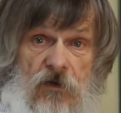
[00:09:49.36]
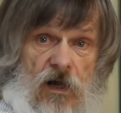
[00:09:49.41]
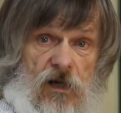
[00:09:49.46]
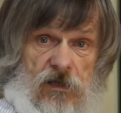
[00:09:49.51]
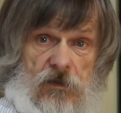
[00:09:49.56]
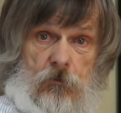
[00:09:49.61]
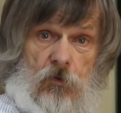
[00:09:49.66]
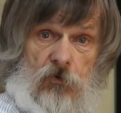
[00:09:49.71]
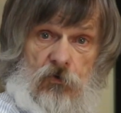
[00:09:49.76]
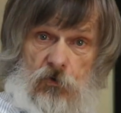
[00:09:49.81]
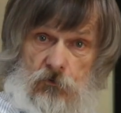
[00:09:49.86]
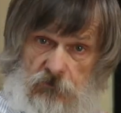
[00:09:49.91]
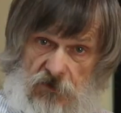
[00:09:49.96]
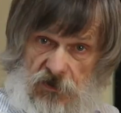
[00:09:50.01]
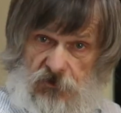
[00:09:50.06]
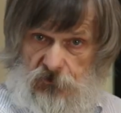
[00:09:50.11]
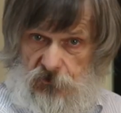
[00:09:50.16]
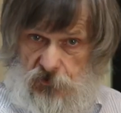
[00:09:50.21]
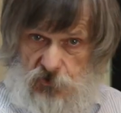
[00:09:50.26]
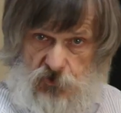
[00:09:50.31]
valuable to
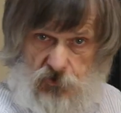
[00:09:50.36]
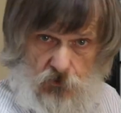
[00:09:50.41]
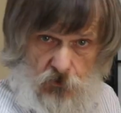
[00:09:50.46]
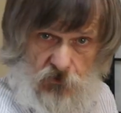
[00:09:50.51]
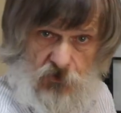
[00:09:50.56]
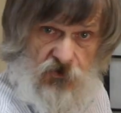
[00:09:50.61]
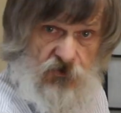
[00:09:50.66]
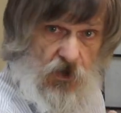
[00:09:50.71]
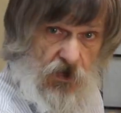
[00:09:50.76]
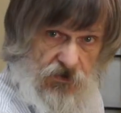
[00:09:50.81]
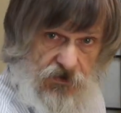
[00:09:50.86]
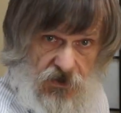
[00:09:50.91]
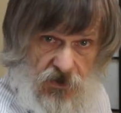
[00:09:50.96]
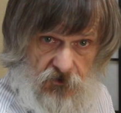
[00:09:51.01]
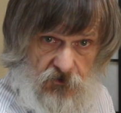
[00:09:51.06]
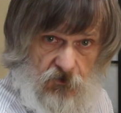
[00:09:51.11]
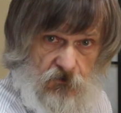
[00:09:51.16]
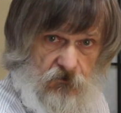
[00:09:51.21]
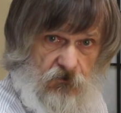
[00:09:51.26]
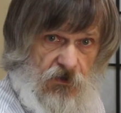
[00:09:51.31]
researchers studying
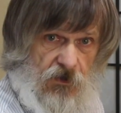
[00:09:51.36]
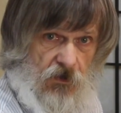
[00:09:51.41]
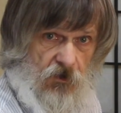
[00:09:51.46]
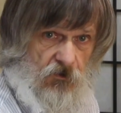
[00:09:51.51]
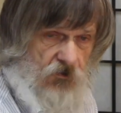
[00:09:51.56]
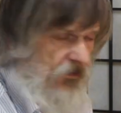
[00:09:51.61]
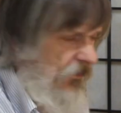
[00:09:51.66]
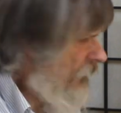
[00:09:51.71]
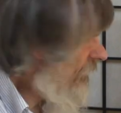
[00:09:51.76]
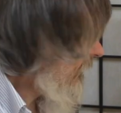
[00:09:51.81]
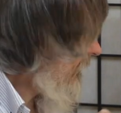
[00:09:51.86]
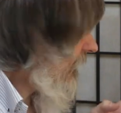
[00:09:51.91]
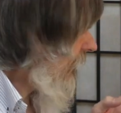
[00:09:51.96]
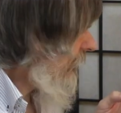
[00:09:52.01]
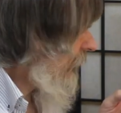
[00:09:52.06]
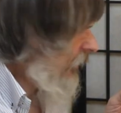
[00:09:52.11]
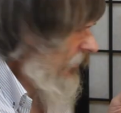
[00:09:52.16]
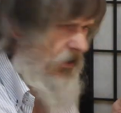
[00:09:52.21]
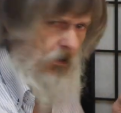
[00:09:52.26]
his affairs, as it gives